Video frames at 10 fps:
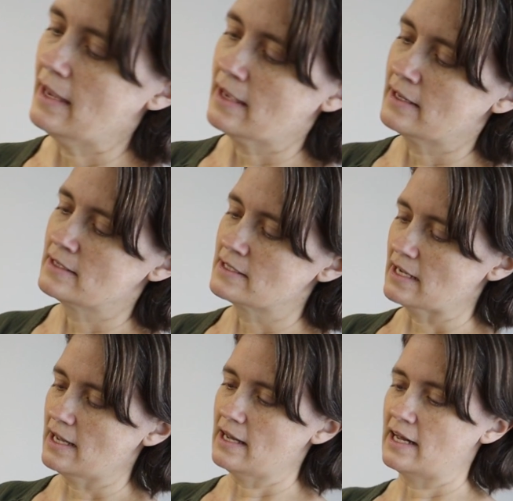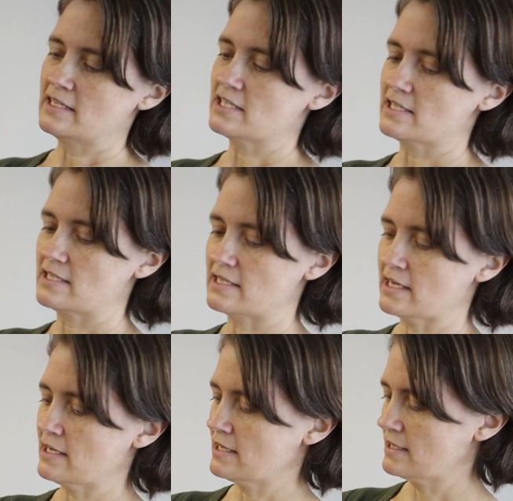And I just,
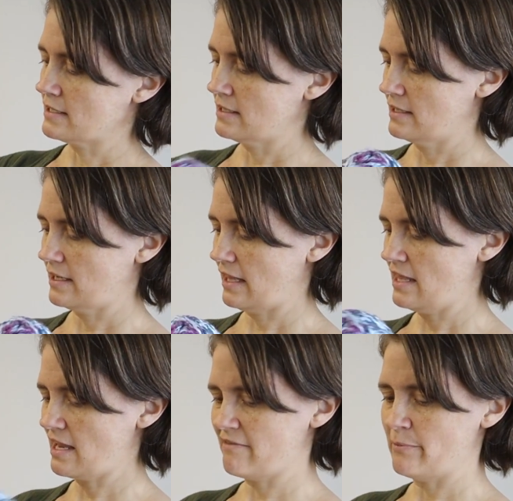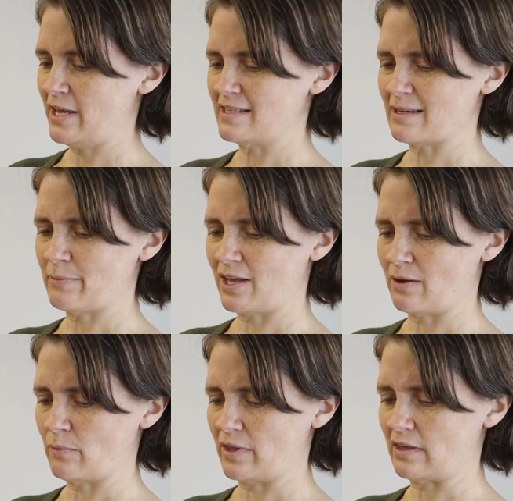I think I've made
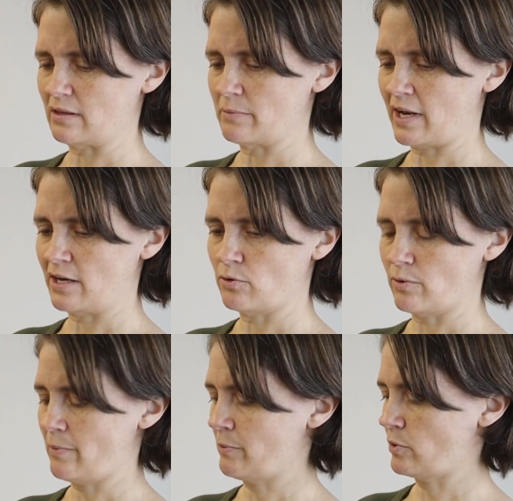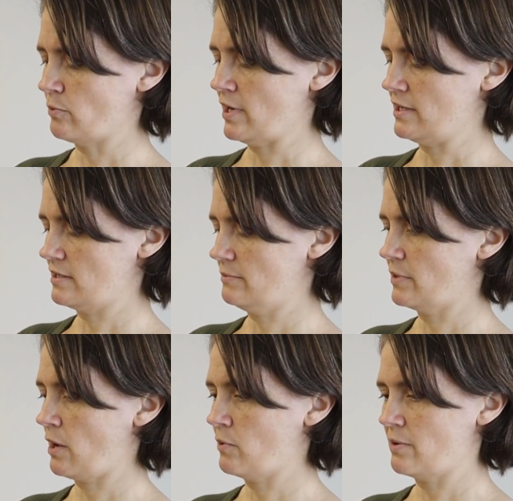something with it, but I don't remember what.
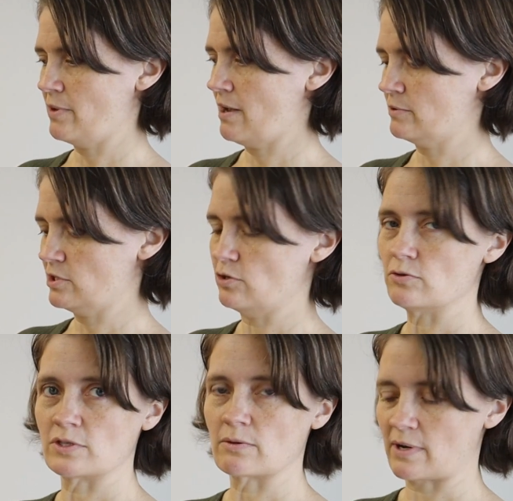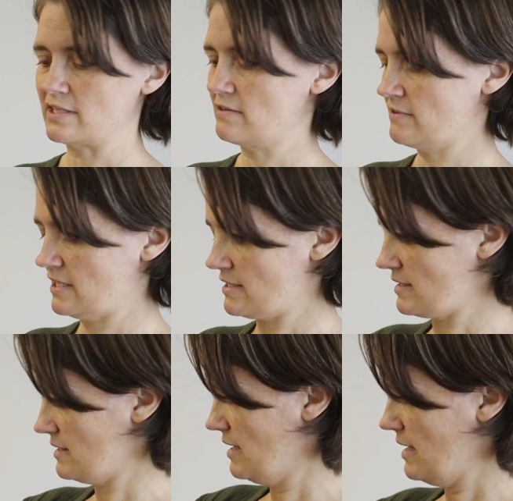But I want to be able to use the rest of this